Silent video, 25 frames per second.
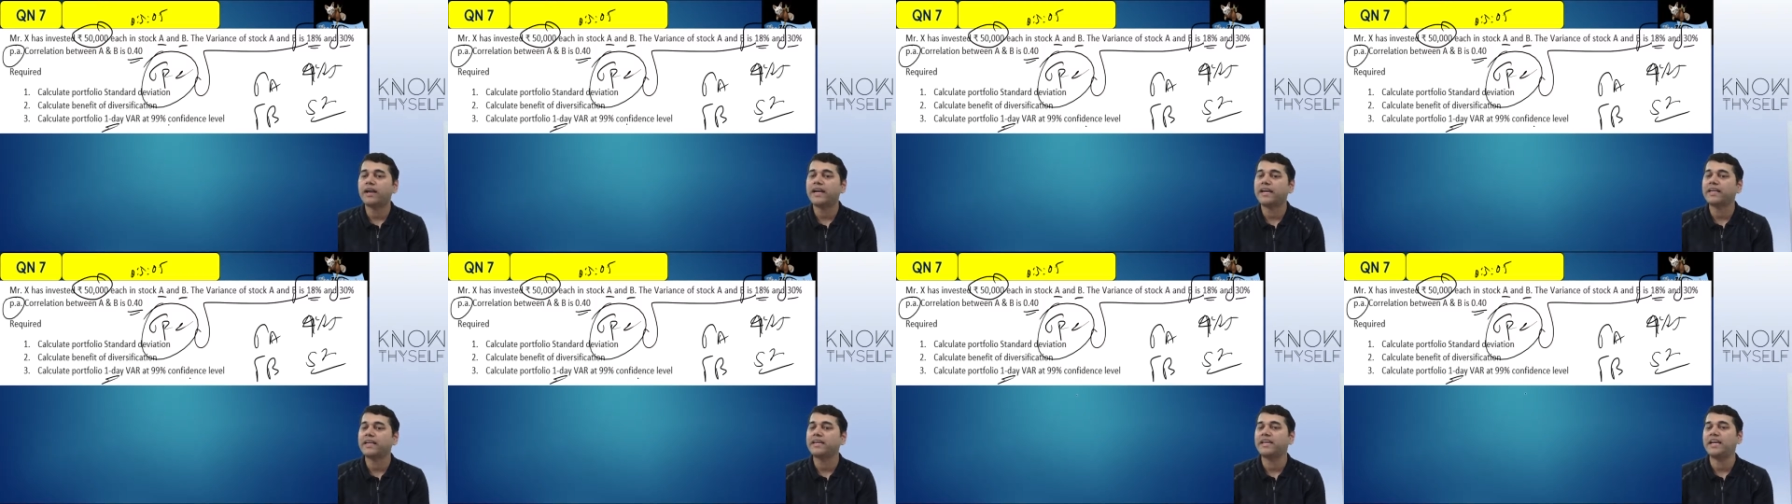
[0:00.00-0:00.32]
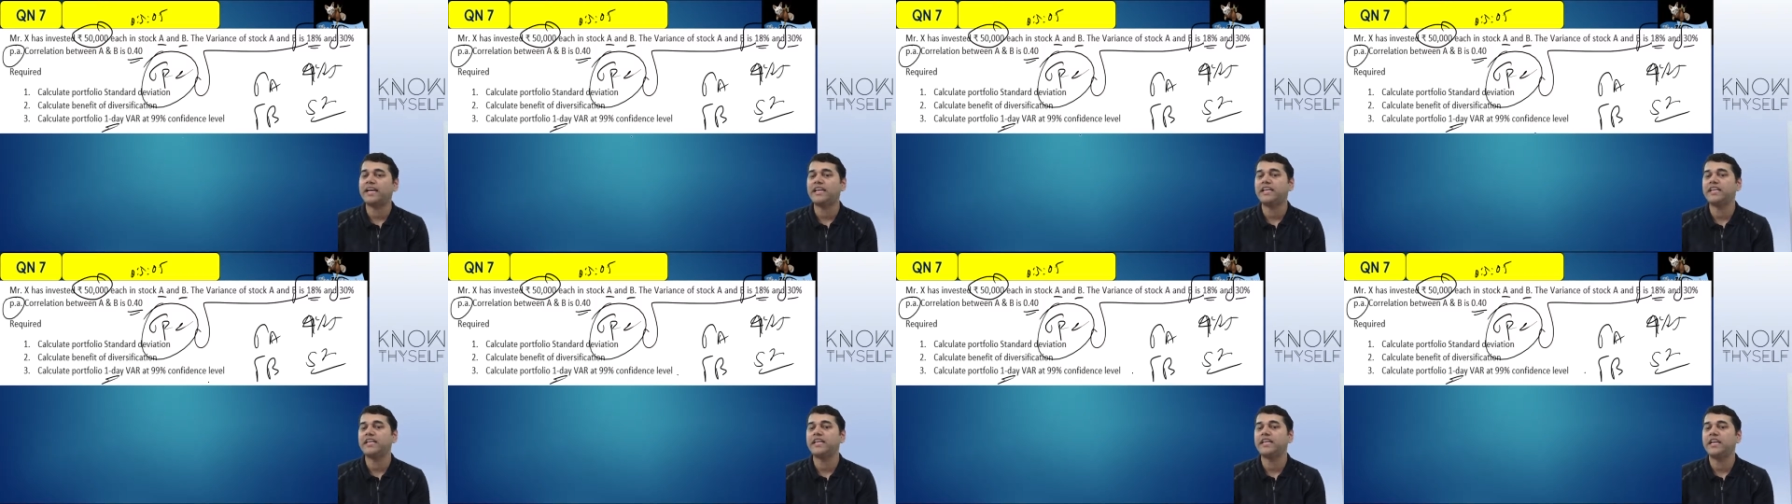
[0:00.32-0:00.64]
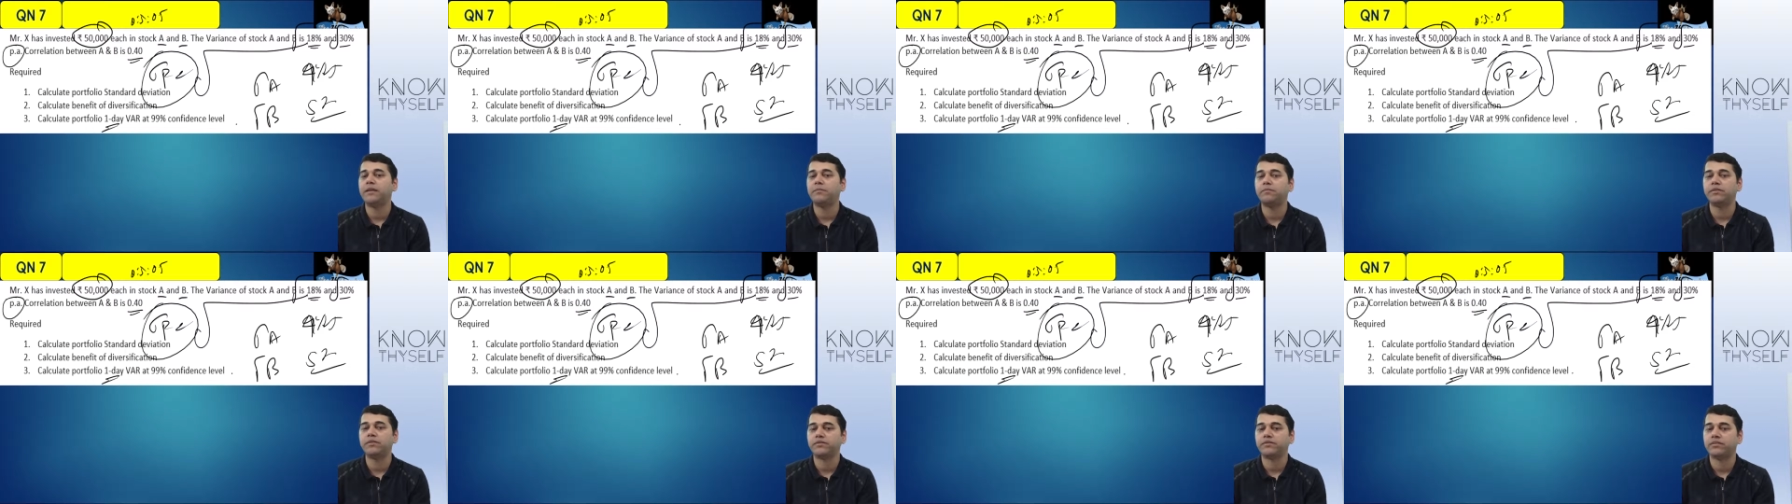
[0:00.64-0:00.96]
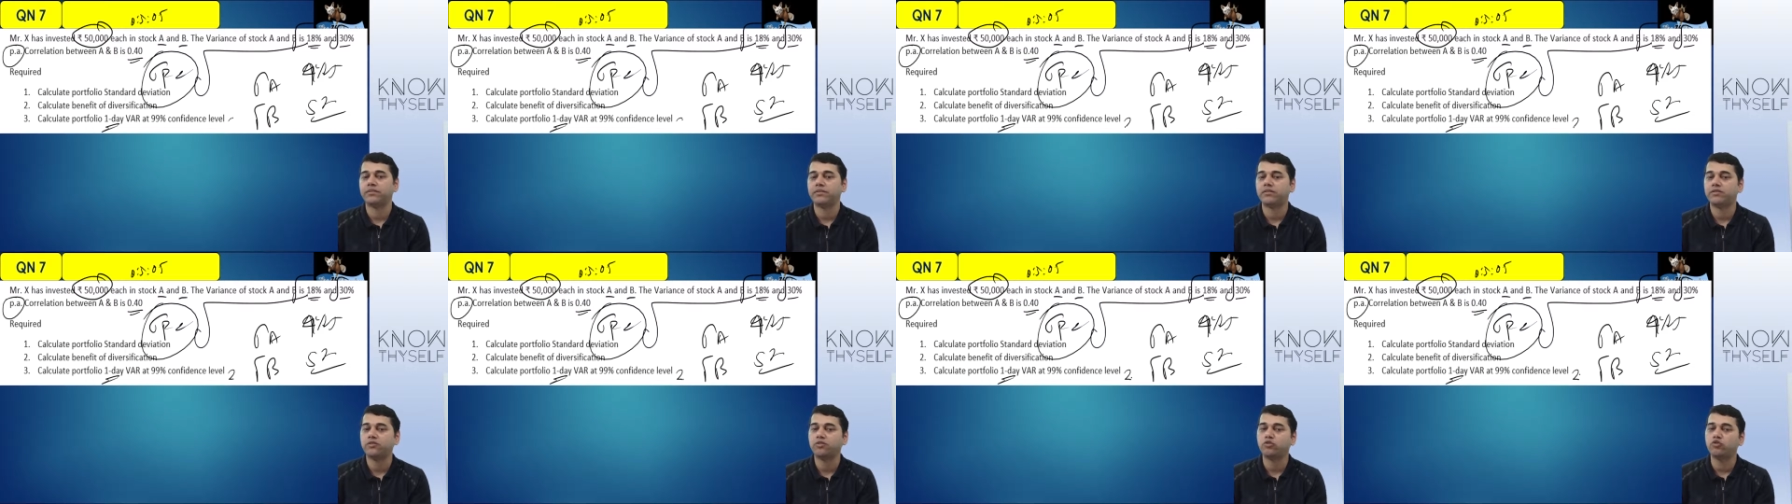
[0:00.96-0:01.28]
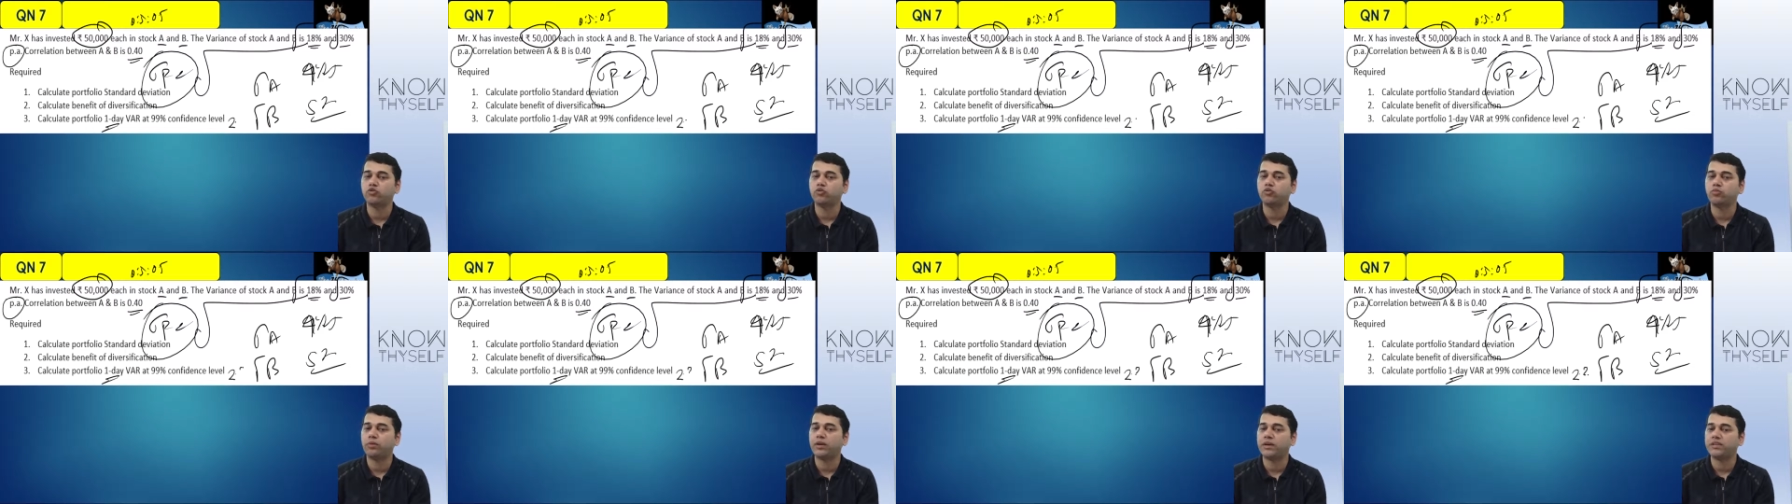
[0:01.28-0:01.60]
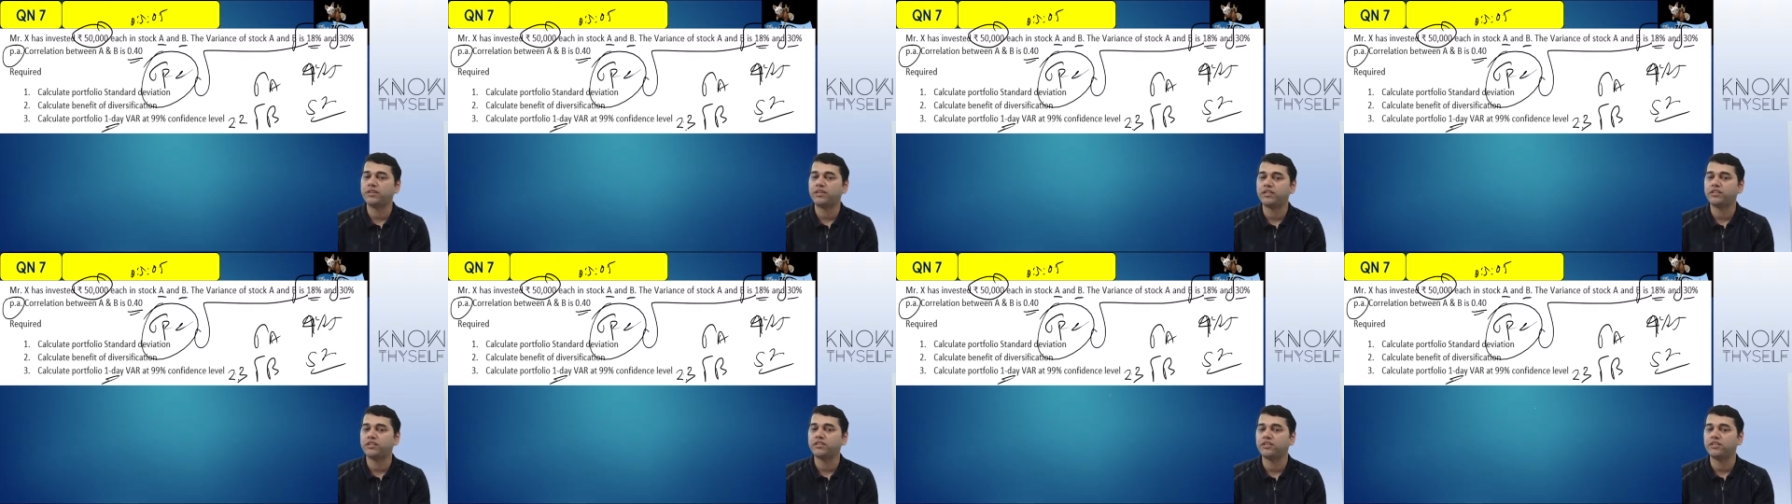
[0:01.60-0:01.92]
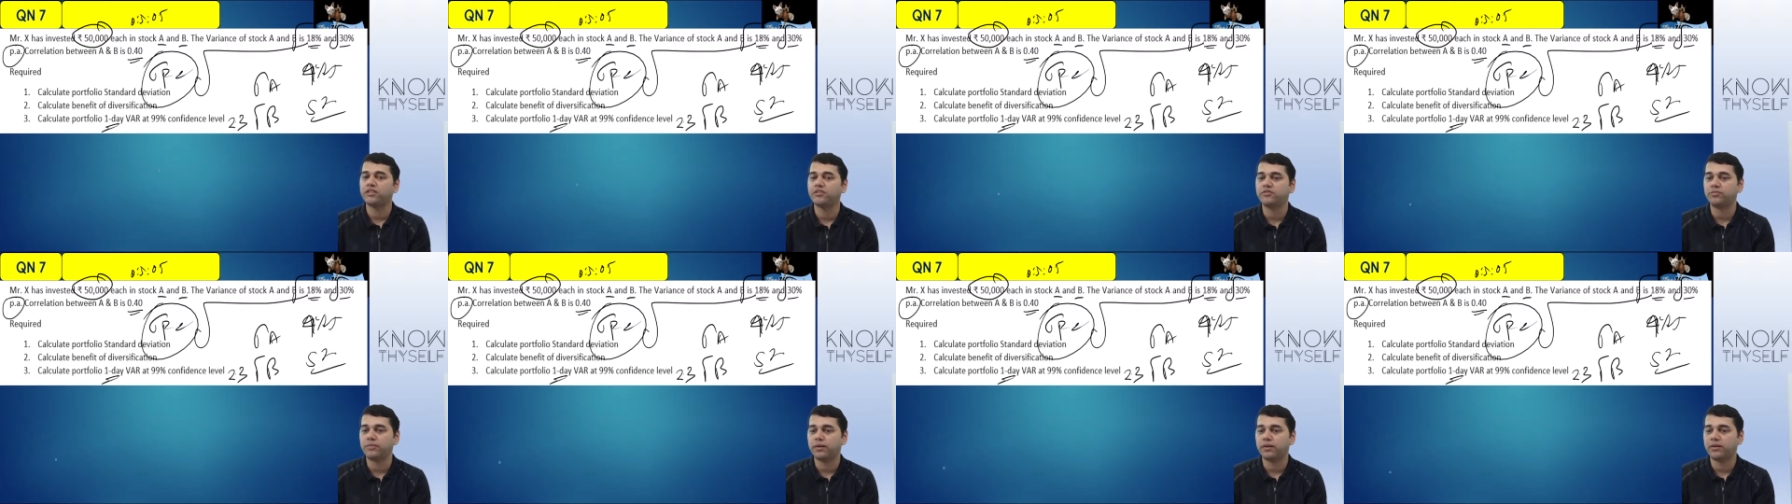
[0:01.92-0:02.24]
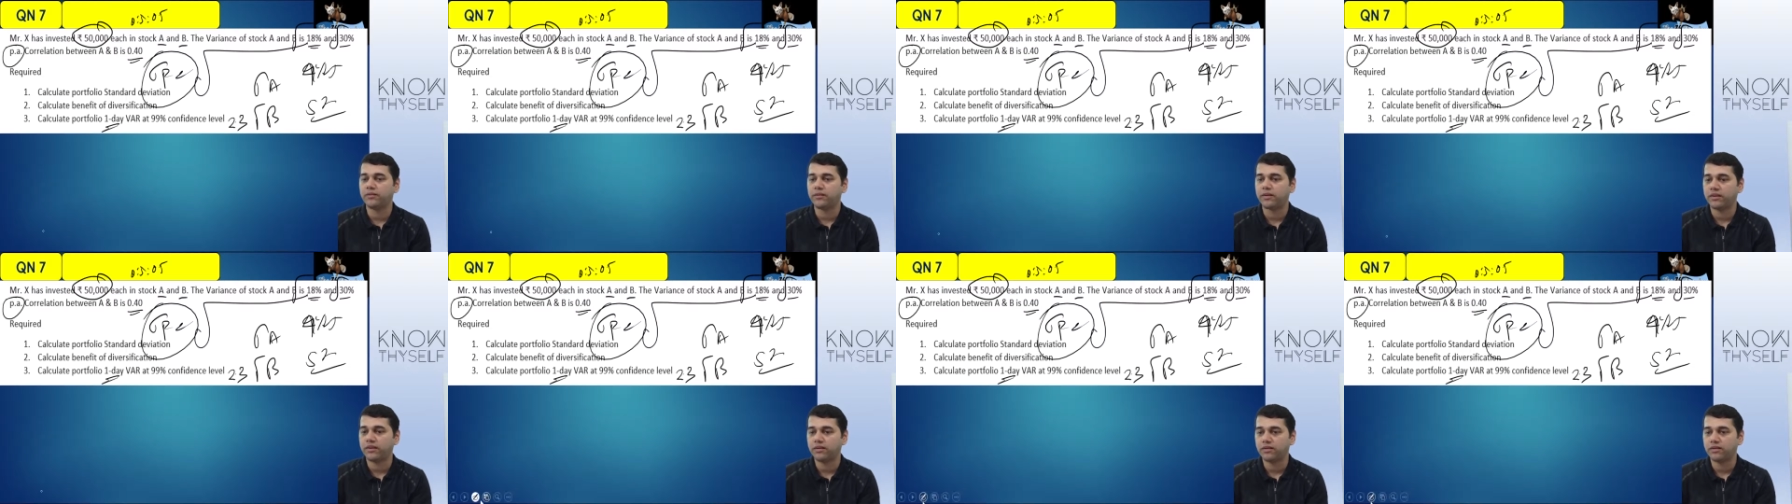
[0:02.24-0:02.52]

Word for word: at 99%. So 2.33 is my var.